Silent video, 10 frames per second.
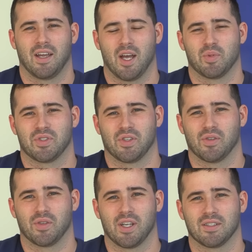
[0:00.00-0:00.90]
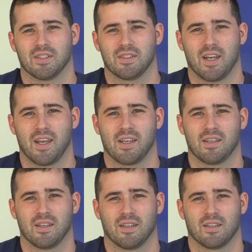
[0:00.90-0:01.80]
episode, and
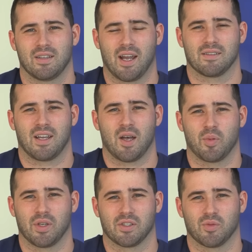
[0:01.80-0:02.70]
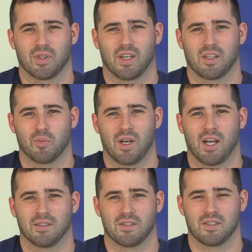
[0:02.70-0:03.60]
today that is happening. So we're getting a
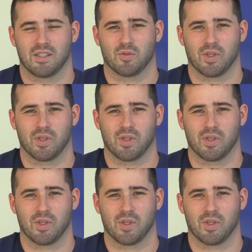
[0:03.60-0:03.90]
behind the scenes.